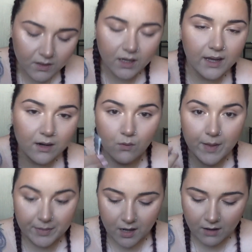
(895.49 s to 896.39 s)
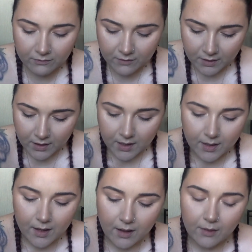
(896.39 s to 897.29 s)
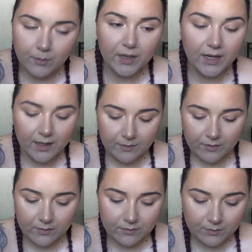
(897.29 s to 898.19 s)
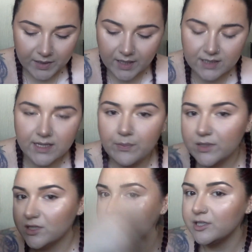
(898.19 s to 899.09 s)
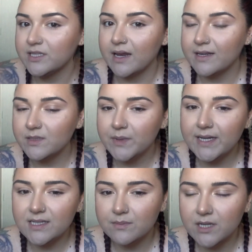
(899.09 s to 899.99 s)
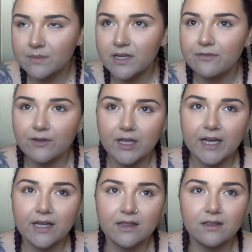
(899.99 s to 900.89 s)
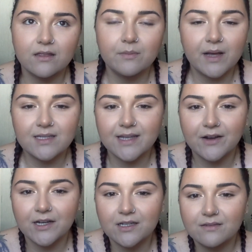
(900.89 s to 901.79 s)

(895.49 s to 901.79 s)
and I'll wipe it off. But because I put so much setting spray, sometimes I feel like the mascara